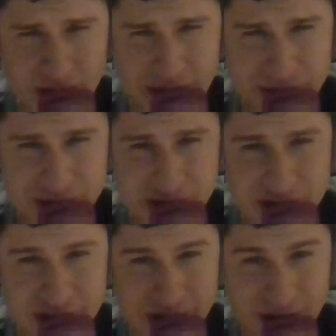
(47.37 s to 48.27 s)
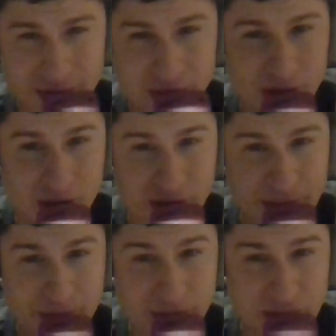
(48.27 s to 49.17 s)
Now he's gonna take off all the
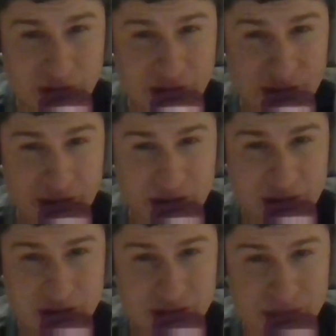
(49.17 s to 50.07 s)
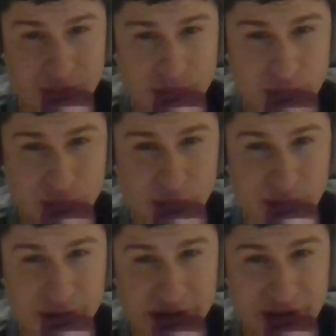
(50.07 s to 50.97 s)
like,
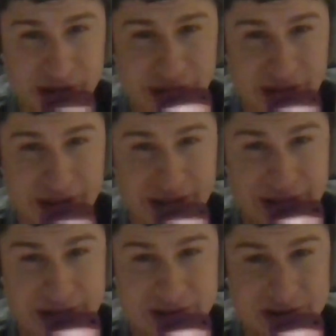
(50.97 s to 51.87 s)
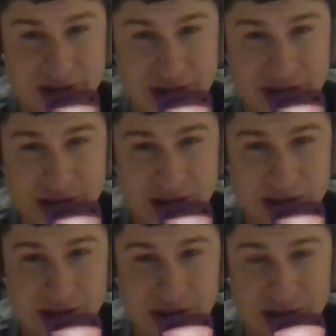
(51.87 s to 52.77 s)
broken glass.
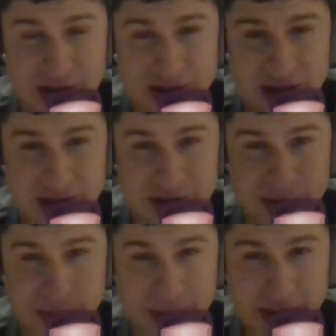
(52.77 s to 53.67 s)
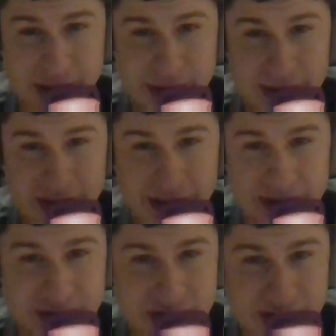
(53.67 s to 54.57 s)
And he's gonna have to repair it. That
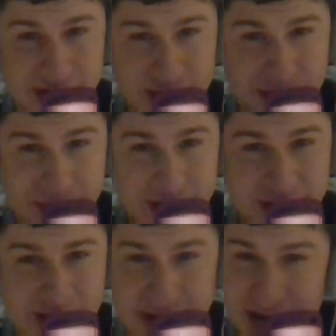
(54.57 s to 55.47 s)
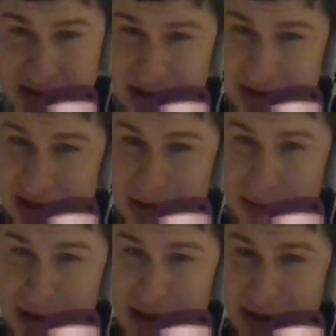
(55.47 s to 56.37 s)
looks a little bit like it's gonna take a
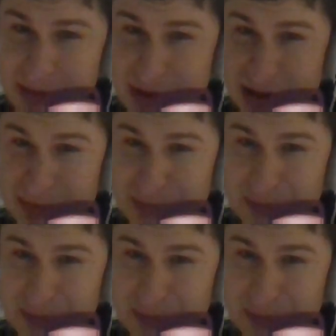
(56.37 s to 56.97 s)
while, man.